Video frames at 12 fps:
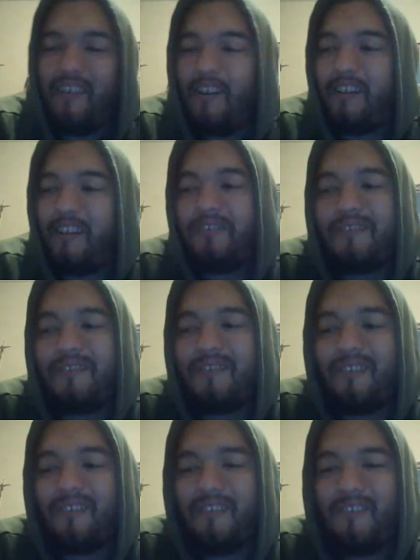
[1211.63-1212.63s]
and I
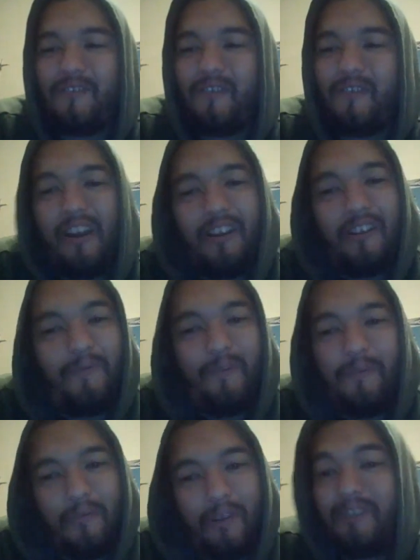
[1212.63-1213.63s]
guess Scott,
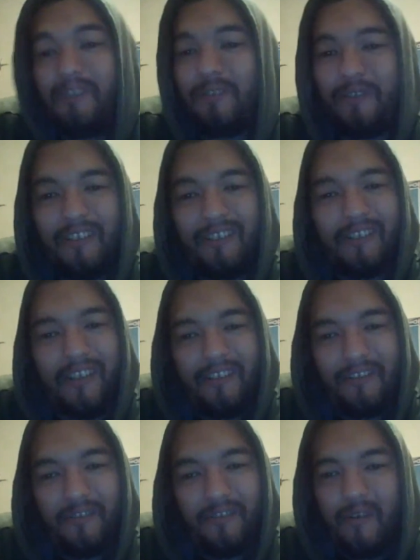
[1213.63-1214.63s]
if you want to, you could
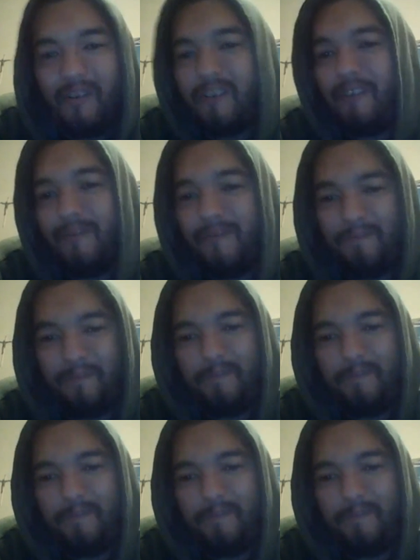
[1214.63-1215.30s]
take this over